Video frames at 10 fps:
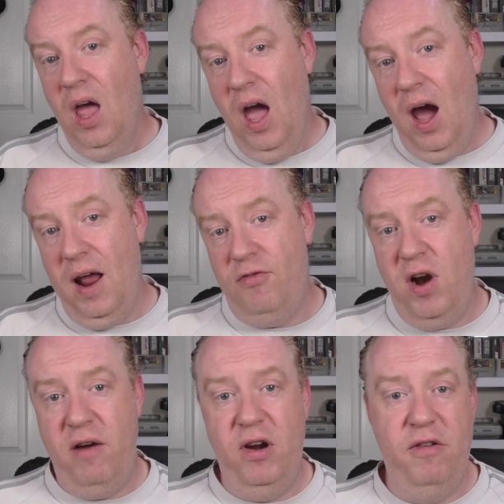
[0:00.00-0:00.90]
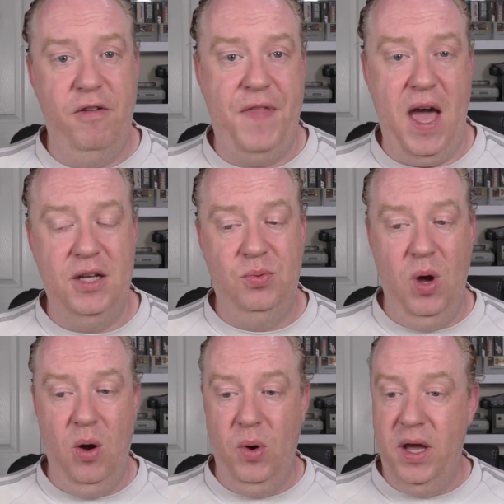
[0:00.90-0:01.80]
Another area of that as
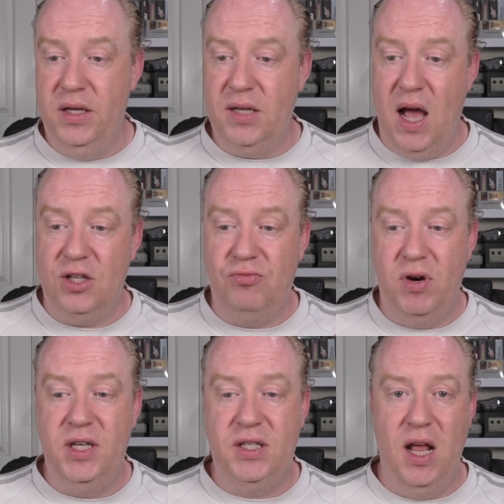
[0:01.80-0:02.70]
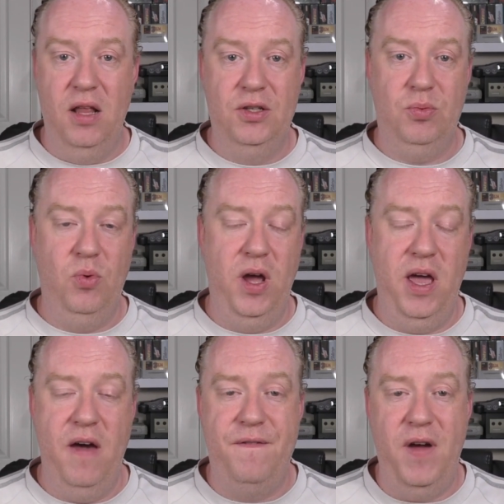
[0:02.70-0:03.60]
well is us resellers.
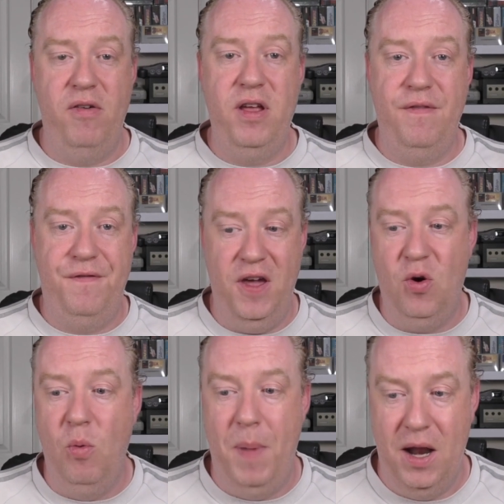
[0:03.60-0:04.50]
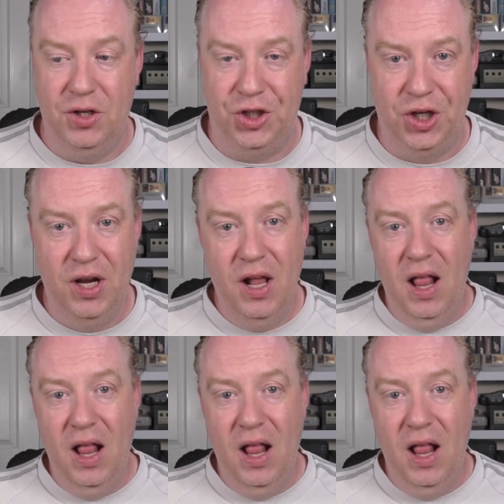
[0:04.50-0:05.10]
We're a very fickle bunch.